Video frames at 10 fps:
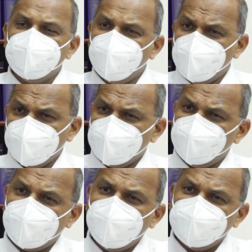the amount
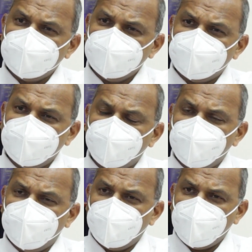of cases that
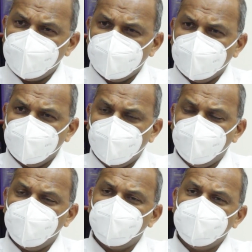we are having,
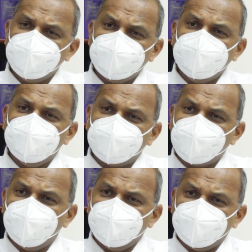and we wouldn't see a
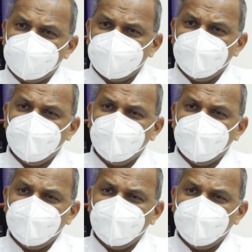surge